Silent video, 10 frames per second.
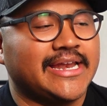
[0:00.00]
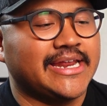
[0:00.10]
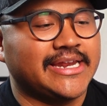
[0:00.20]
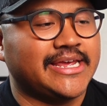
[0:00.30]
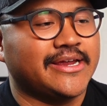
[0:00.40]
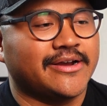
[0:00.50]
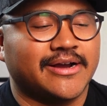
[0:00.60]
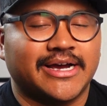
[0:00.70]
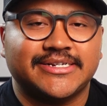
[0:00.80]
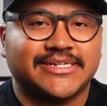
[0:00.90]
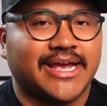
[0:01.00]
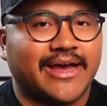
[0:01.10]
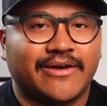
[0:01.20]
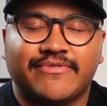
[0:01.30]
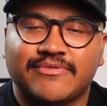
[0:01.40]
in here, I just
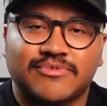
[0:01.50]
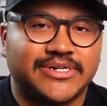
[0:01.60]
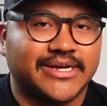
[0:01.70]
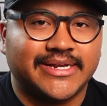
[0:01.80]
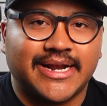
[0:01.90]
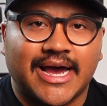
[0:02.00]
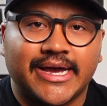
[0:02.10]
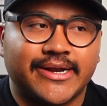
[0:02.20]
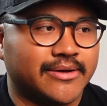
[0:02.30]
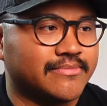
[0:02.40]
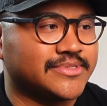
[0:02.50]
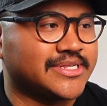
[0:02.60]
have redundant items